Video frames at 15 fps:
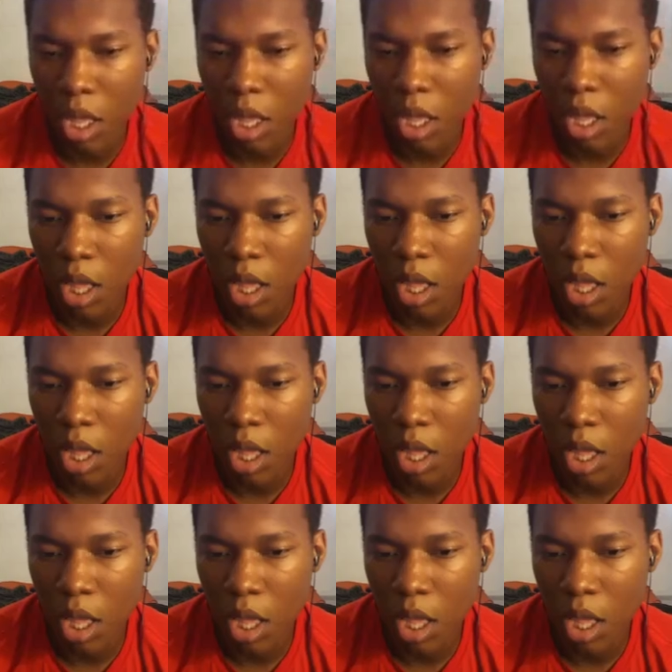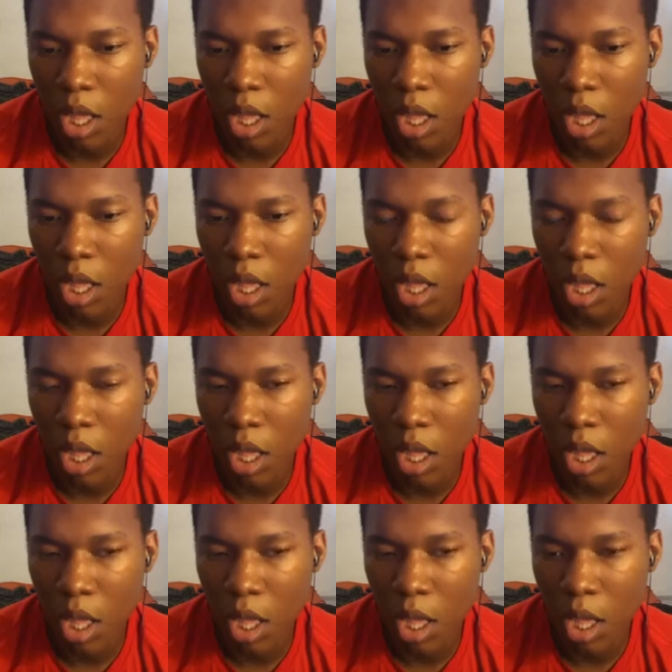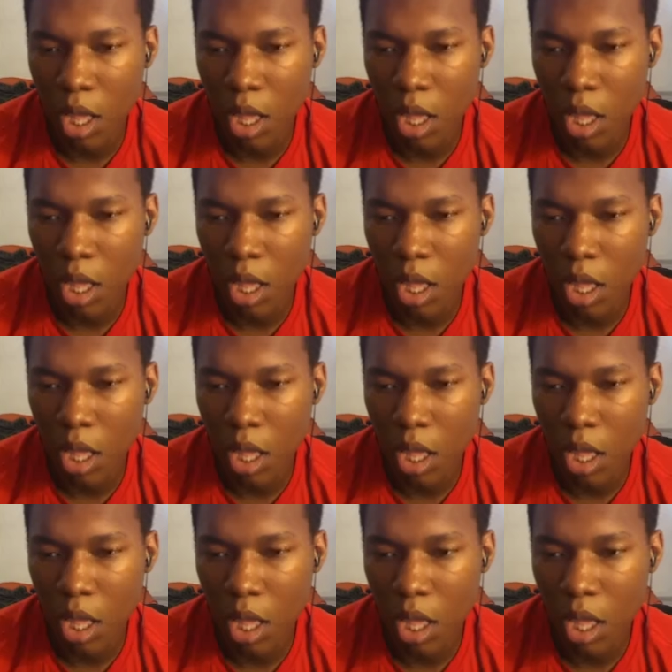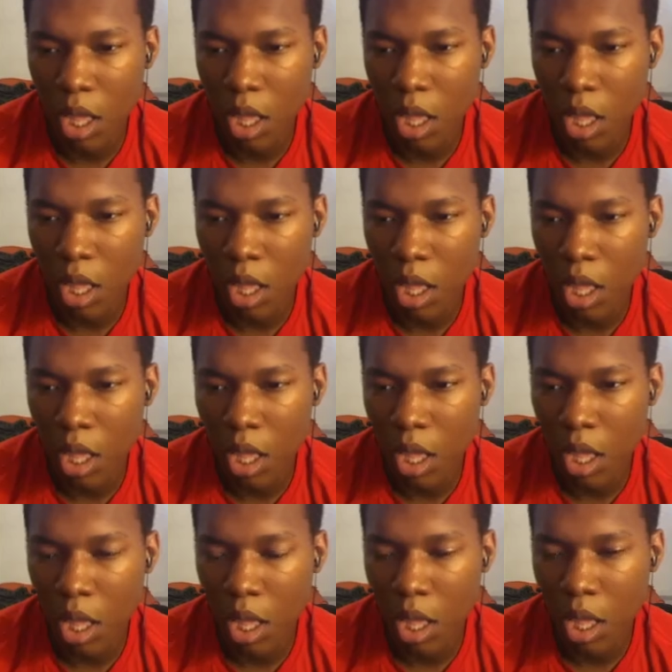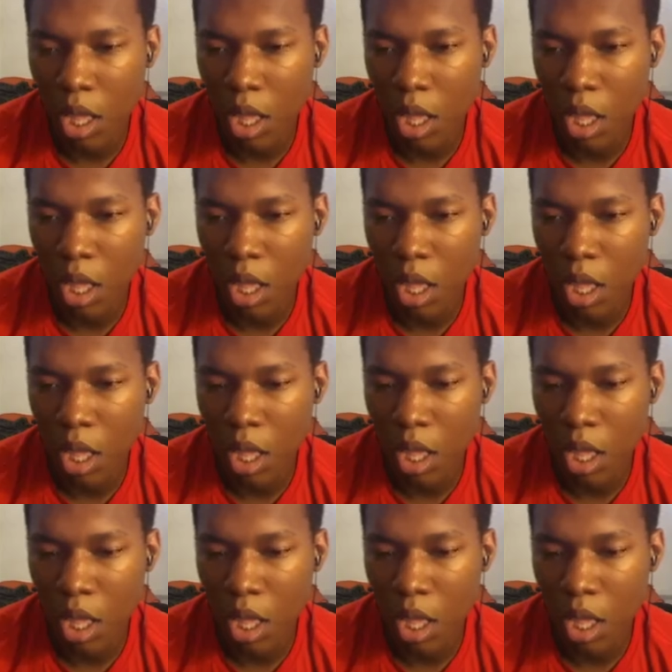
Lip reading: No one is speaking in this clip.